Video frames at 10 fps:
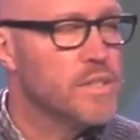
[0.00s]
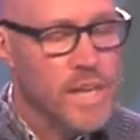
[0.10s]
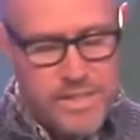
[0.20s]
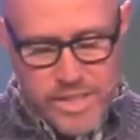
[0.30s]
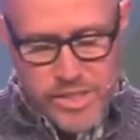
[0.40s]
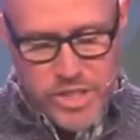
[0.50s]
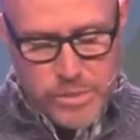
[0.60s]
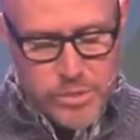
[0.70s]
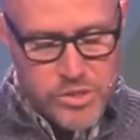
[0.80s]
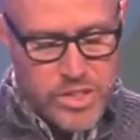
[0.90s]
Isaiah
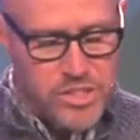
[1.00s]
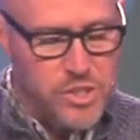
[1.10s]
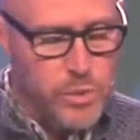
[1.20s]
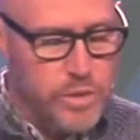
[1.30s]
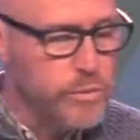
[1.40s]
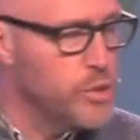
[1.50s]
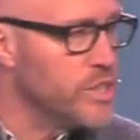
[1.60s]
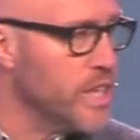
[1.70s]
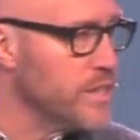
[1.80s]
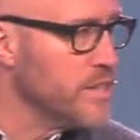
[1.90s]
chapter 61, verse
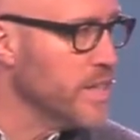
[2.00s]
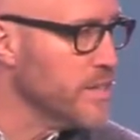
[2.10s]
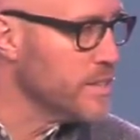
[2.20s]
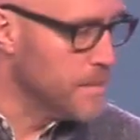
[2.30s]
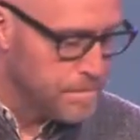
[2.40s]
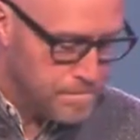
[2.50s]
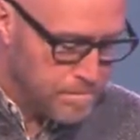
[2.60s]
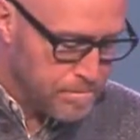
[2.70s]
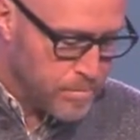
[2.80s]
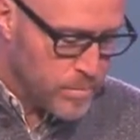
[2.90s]
10 says,
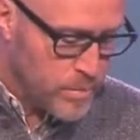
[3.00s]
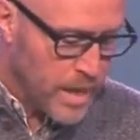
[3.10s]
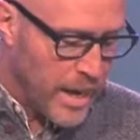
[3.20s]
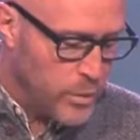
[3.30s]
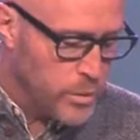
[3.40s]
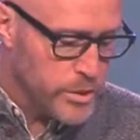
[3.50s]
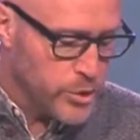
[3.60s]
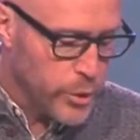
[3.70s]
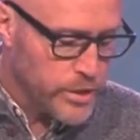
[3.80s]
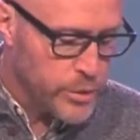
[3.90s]
I will
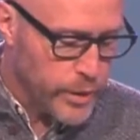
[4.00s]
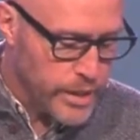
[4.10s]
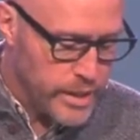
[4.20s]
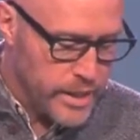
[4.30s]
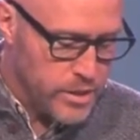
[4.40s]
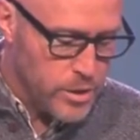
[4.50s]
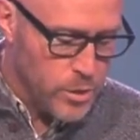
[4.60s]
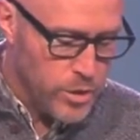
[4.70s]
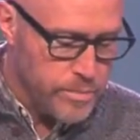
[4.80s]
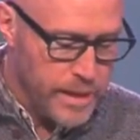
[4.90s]
rejoice greatly in the
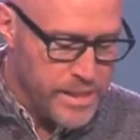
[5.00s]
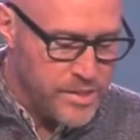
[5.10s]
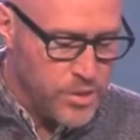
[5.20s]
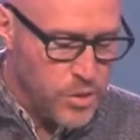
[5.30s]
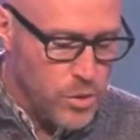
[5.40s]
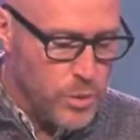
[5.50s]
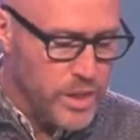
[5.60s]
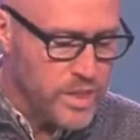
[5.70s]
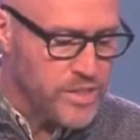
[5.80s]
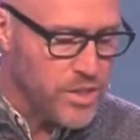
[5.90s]
Lord. My soul
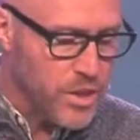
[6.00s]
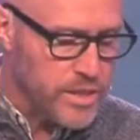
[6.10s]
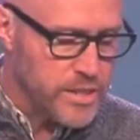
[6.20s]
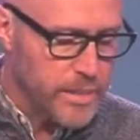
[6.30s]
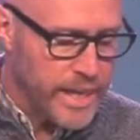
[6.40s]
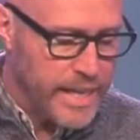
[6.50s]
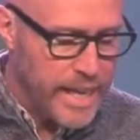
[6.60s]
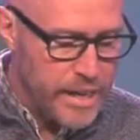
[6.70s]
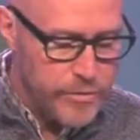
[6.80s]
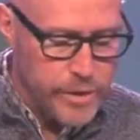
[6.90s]
will exalt in my
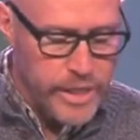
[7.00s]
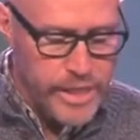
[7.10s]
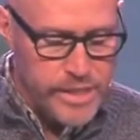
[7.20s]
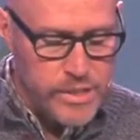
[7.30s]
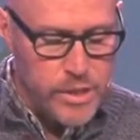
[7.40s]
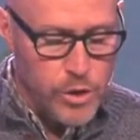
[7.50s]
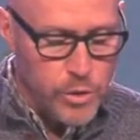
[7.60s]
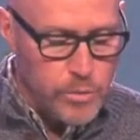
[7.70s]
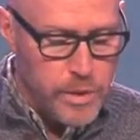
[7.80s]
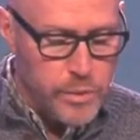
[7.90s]
God, for he has
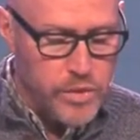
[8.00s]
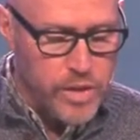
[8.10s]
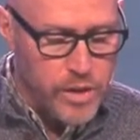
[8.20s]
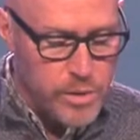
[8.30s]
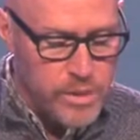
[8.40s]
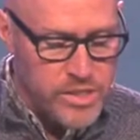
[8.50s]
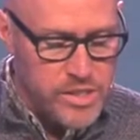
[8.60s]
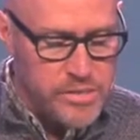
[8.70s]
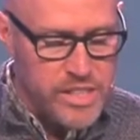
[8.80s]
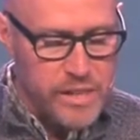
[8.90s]
clothed me with garments
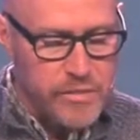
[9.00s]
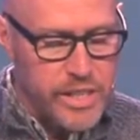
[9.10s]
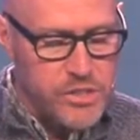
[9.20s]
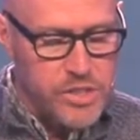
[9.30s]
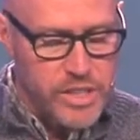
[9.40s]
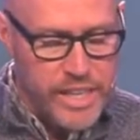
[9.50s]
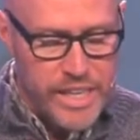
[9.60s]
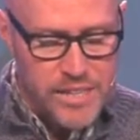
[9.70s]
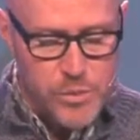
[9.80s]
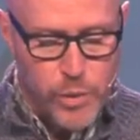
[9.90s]
of salvation. He
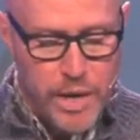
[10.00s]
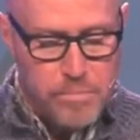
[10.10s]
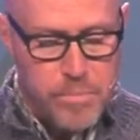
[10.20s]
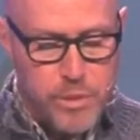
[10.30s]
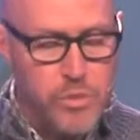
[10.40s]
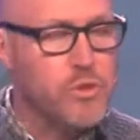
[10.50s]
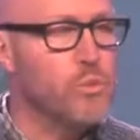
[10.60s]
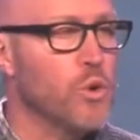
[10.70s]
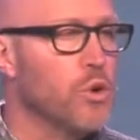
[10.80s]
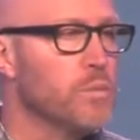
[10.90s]
has wrapped me with the
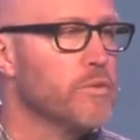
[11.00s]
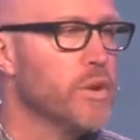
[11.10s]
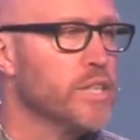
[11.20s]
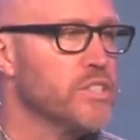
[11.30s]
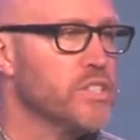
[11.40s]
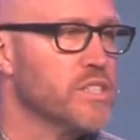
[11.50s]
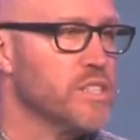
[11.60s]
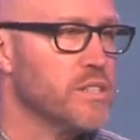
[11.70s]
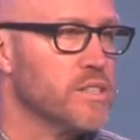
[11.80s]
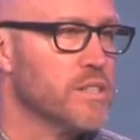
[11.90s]
robe of
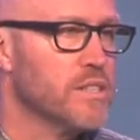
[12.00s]
righteousness.